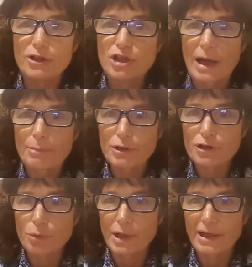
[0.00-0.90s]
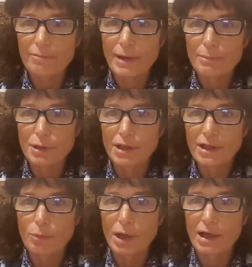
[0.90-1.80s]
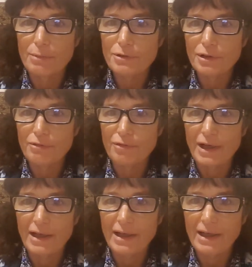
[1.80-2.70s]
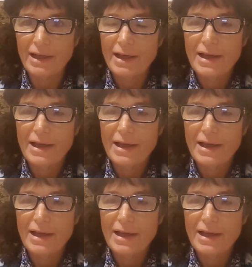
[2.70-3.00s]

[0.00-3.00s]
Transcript: Chapter 20 of my book, Welcome to Infinity,